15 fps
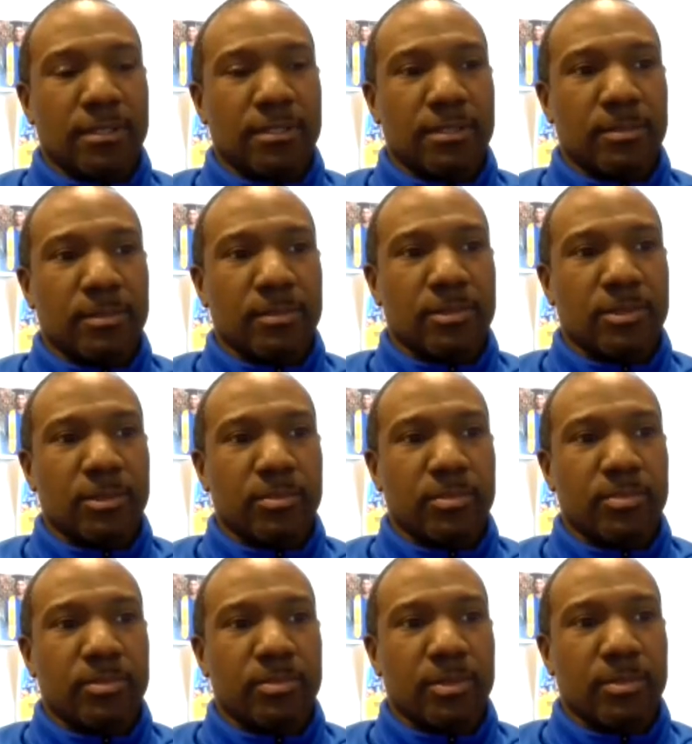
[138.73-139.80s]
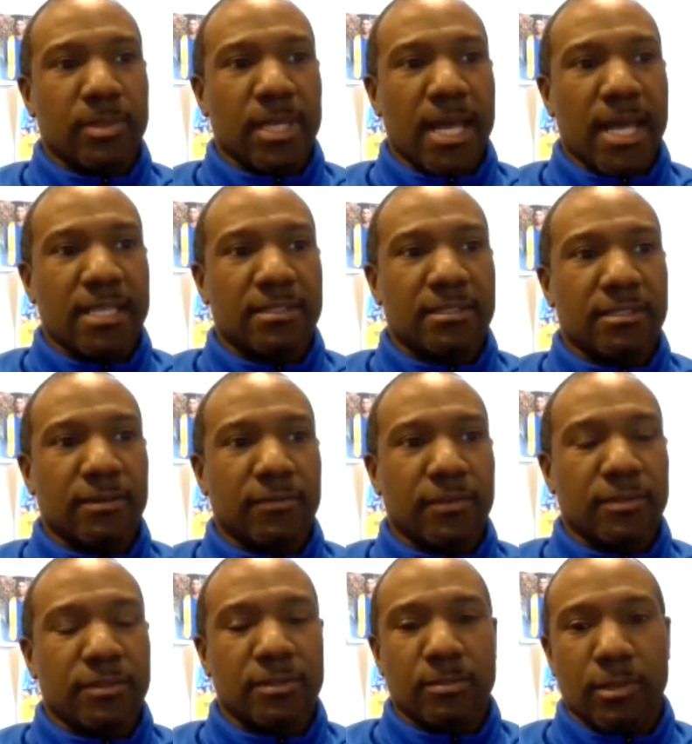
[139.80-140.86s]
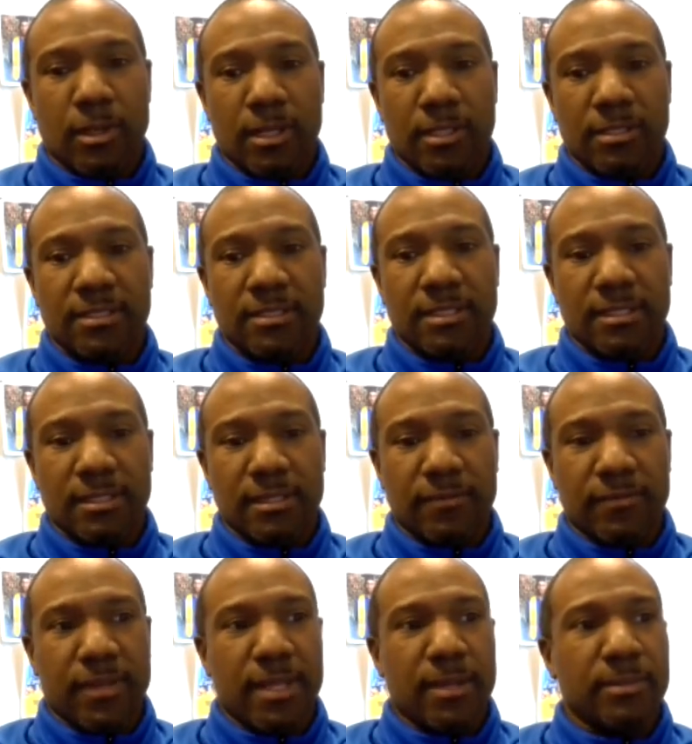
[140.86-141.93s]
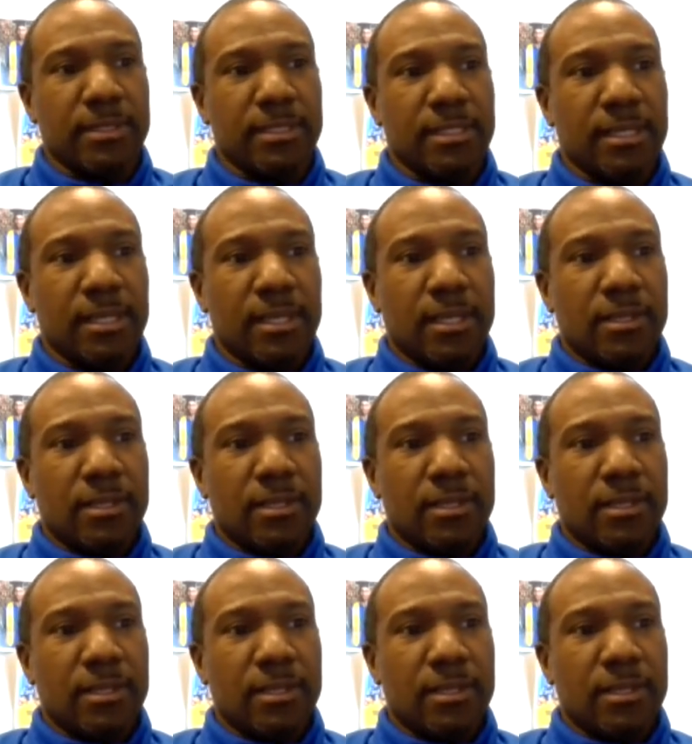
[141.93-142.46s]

some some some guys suffer some losses in their family